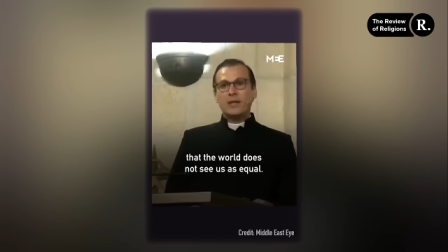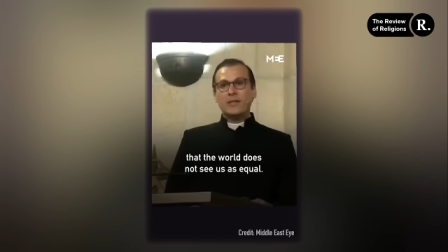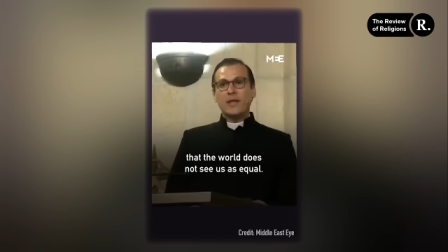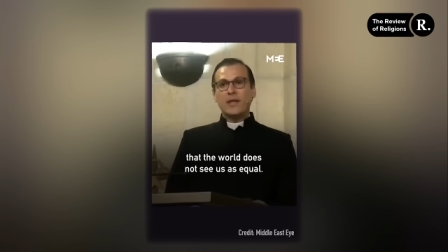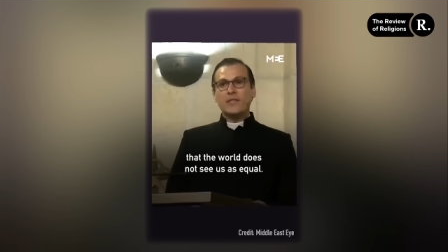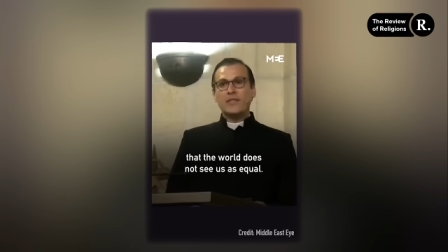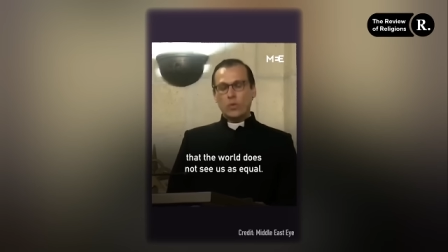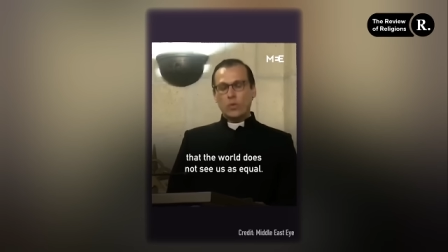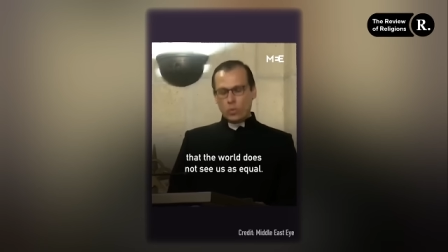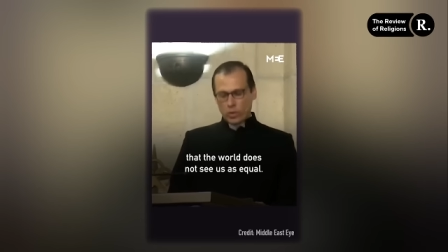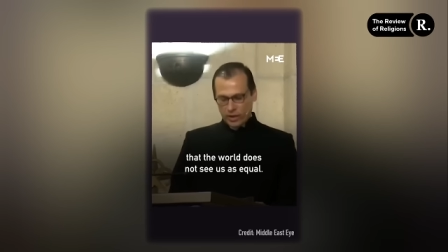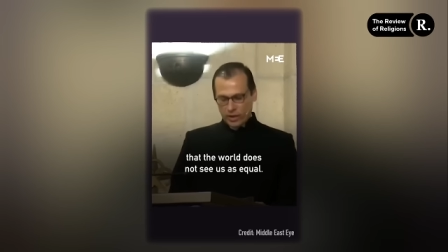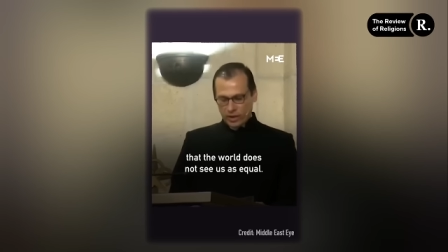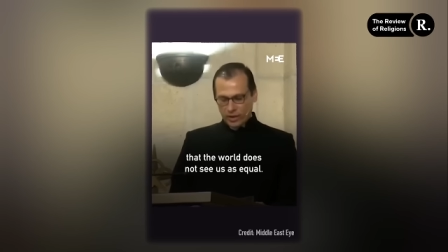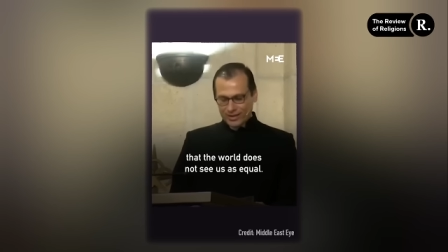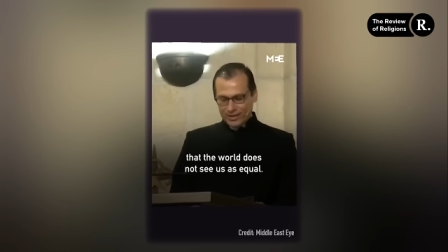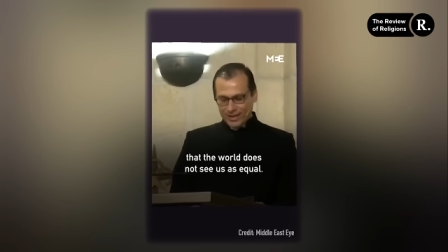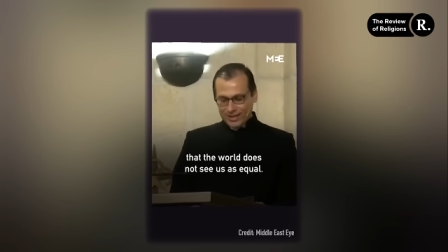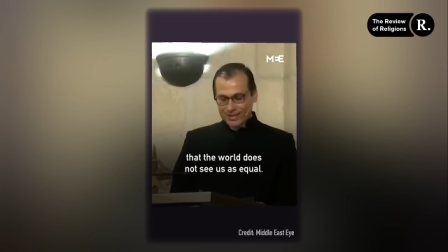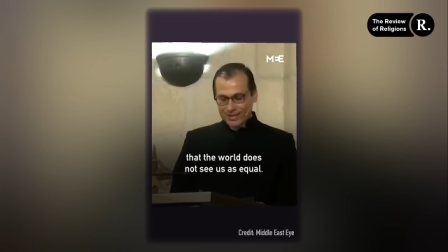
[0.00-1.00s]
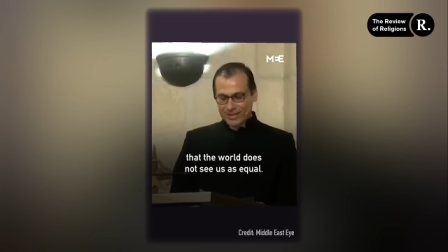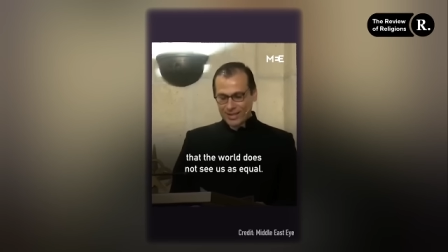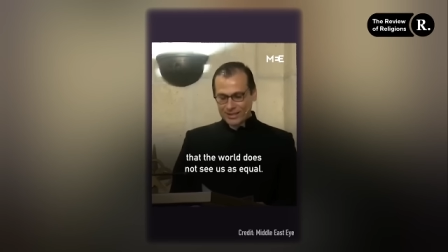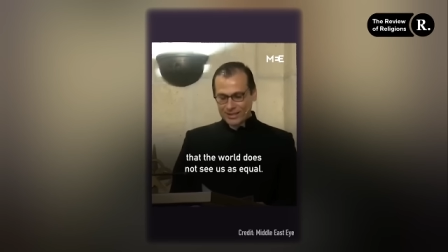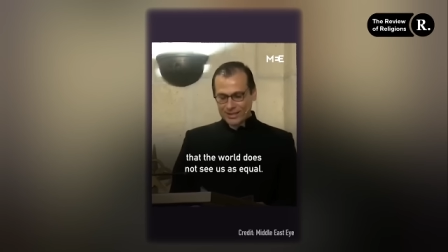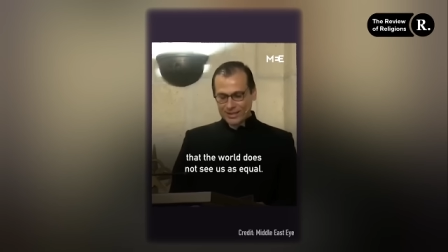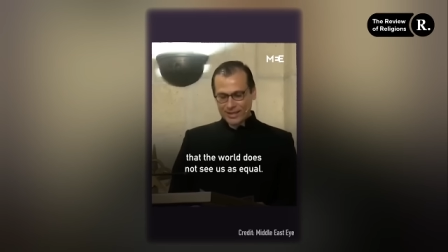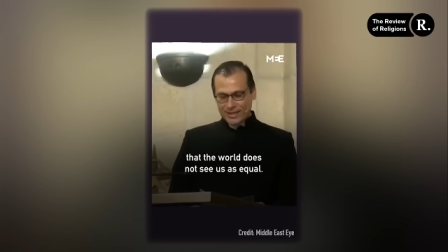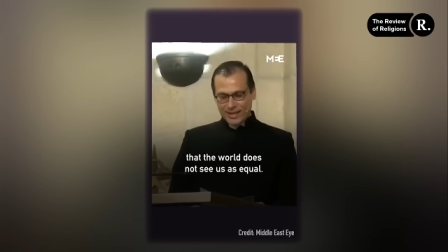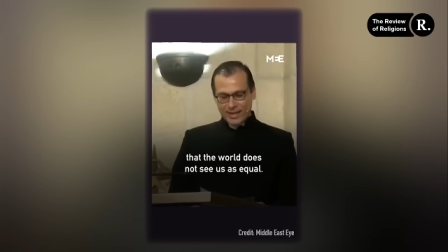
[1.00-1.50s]
that the world does
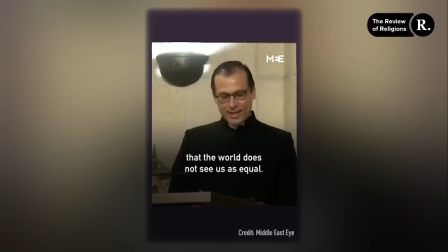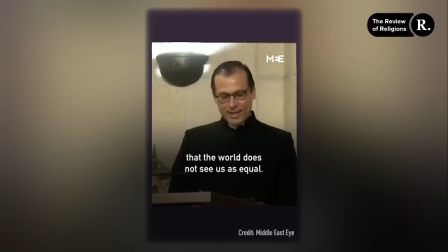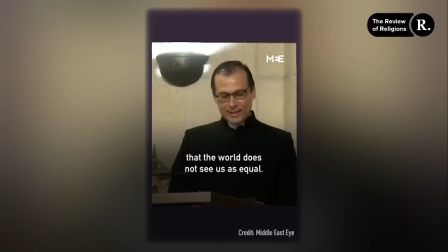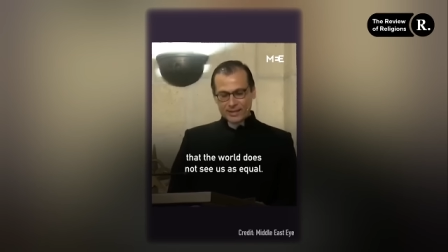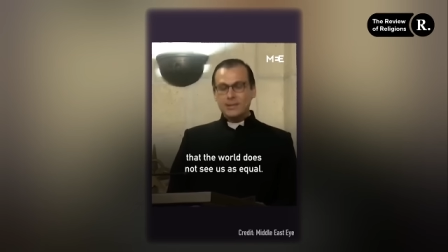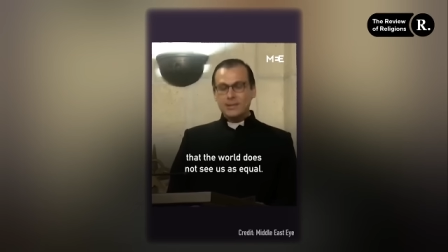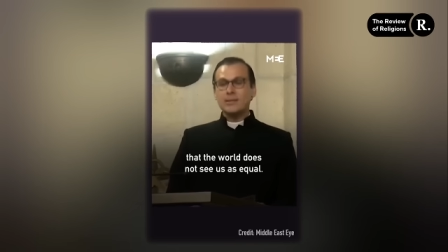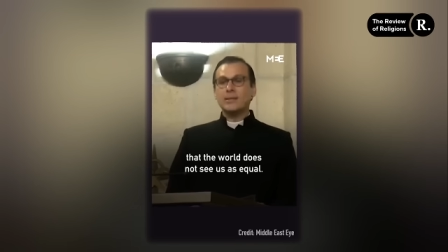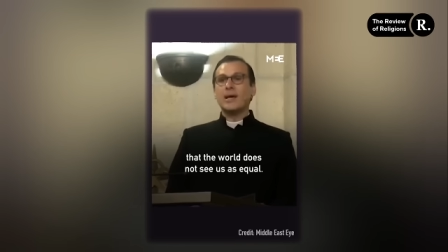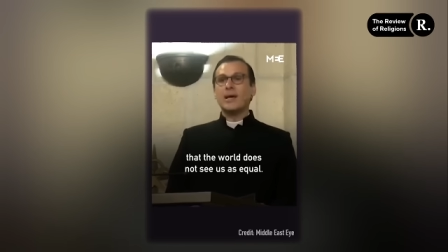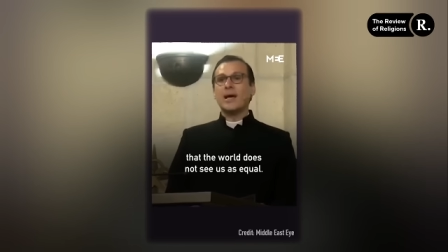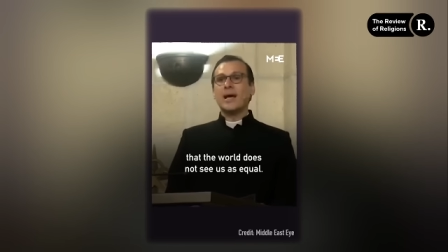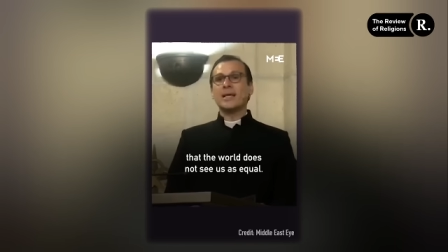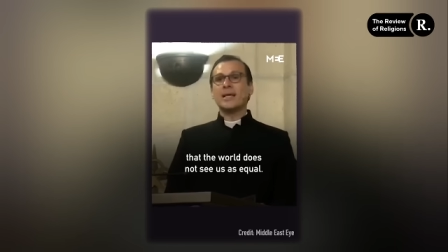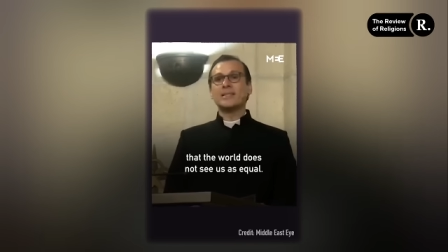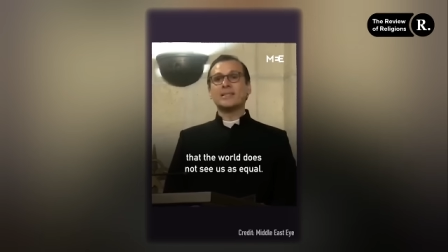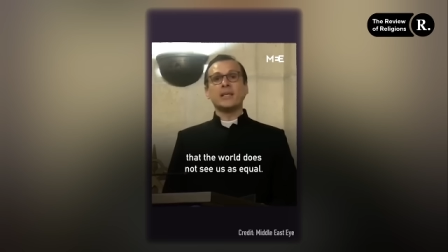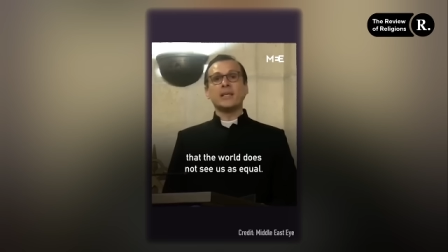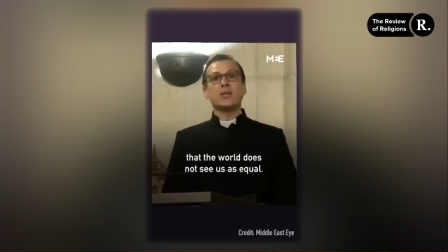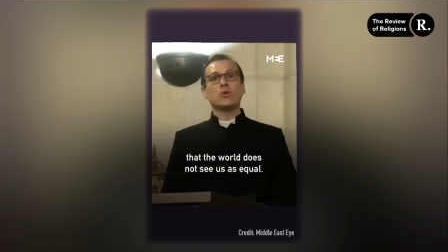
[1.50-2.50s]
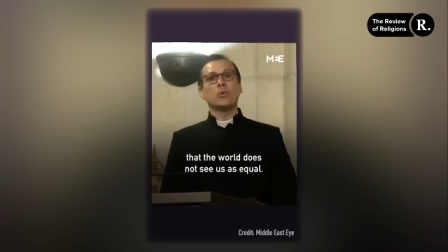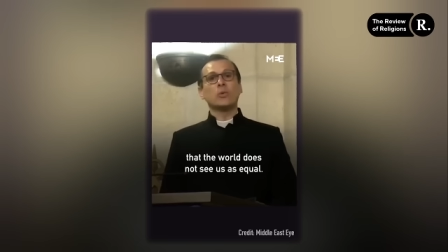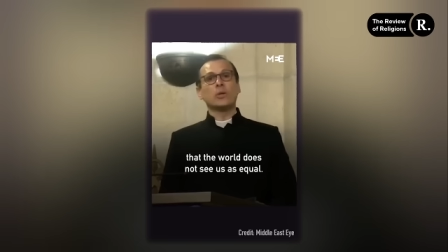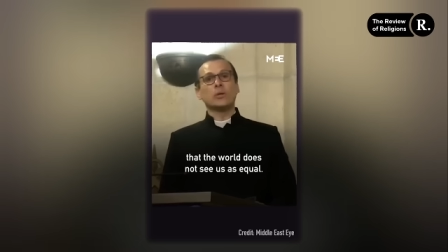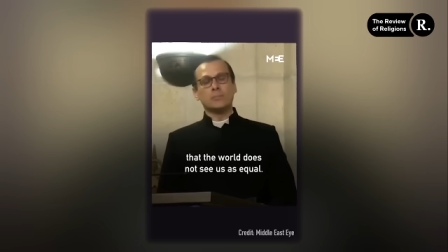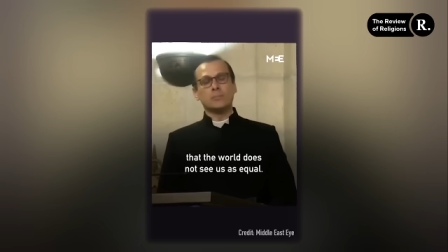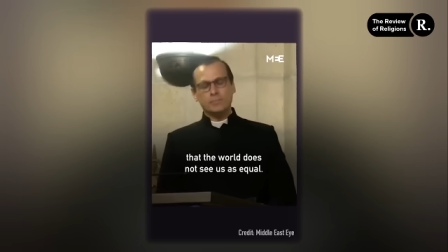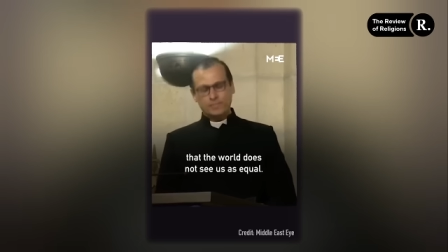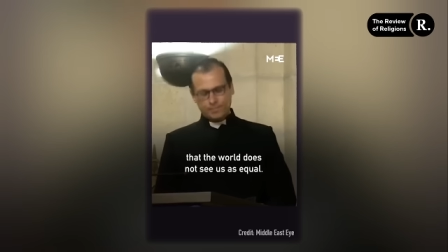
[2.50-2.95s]
not see us as equal.